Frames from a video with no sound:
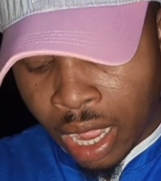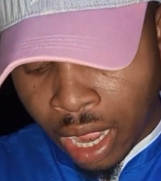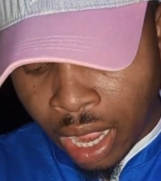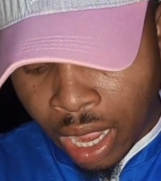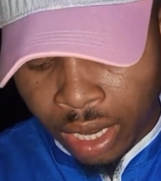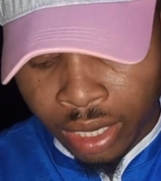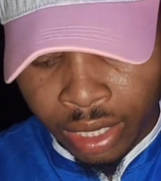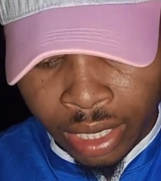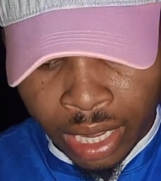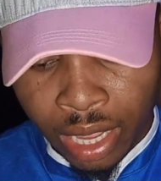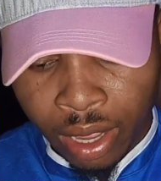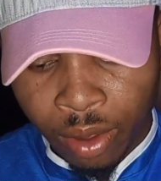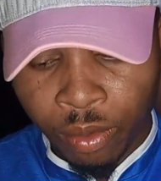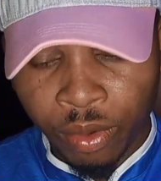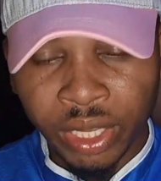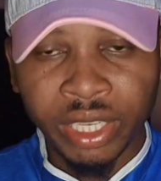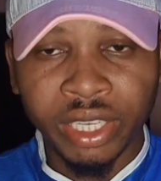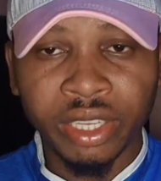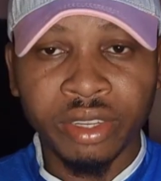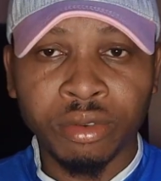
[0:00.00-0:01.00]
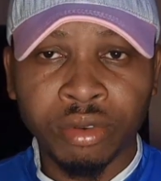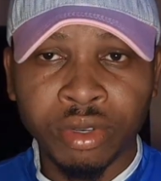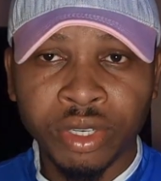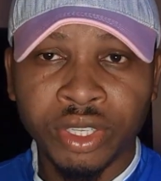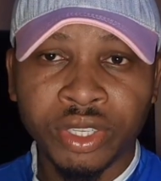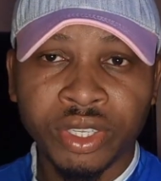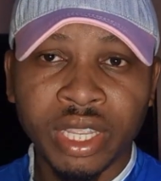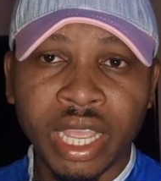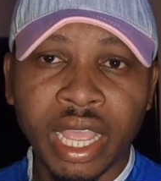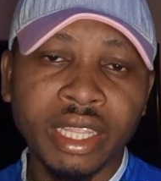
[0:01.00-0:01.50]
And uh, with the
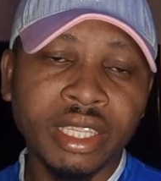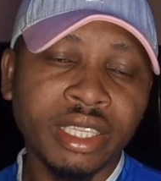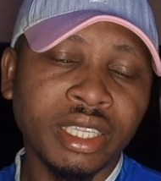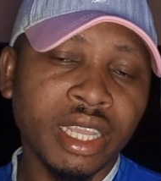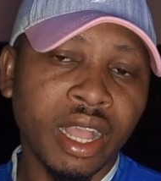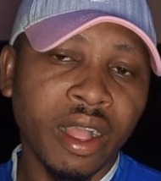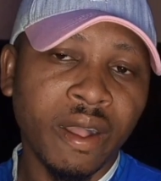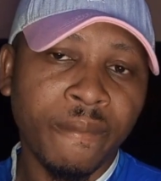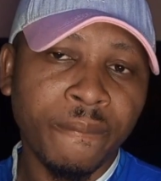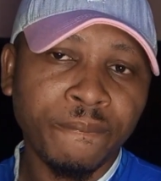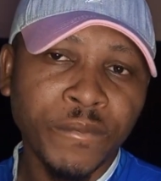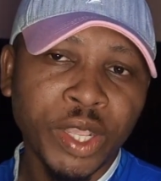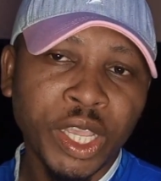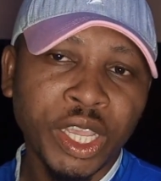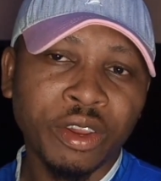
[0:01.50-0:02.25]
recent, um,